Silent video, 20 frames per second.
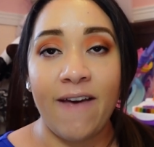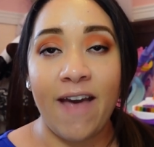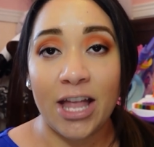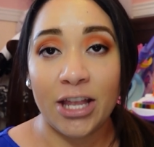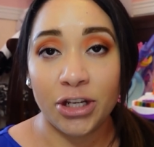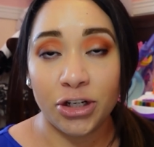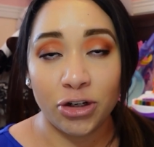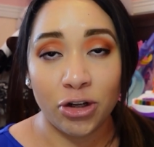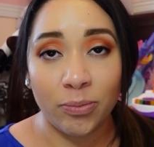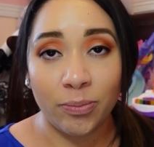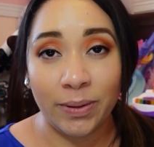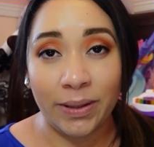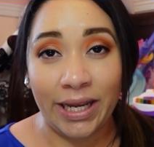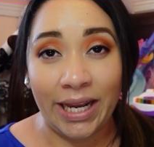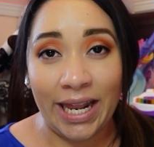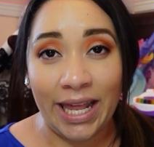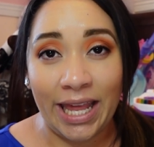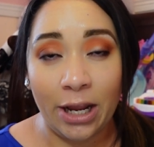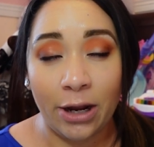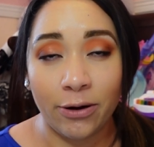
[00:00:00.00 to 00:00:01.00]
vaginal
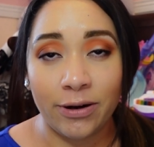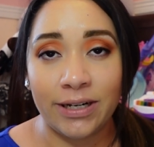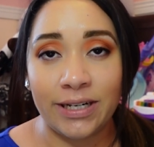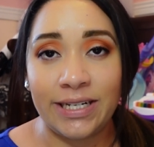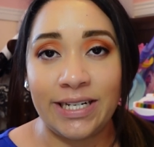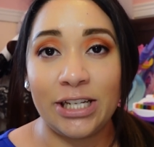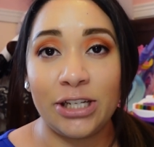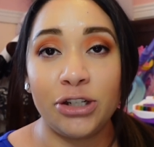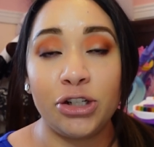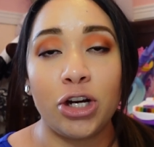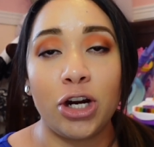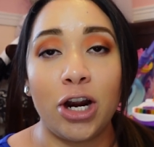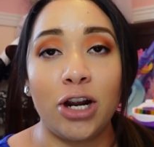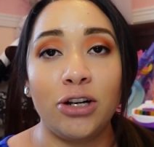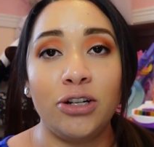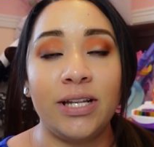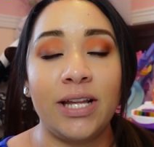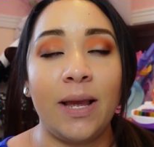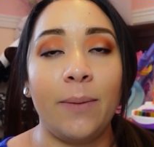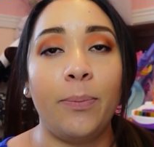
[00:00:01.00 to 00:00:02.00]
bleeding or
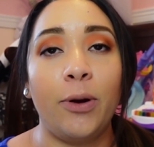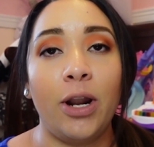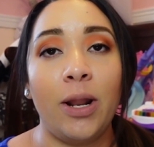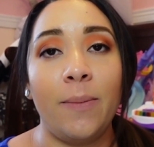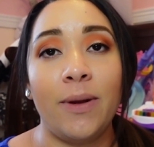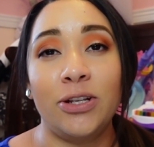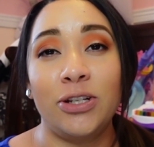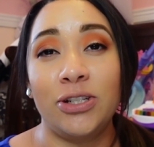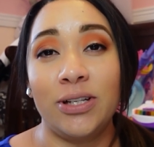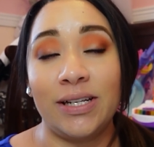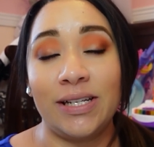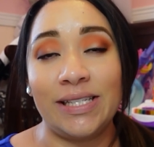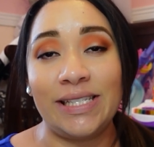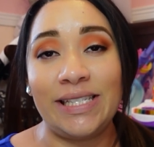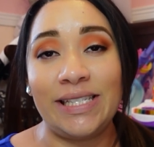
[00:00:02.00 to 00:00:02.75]
discharge that pretty much looks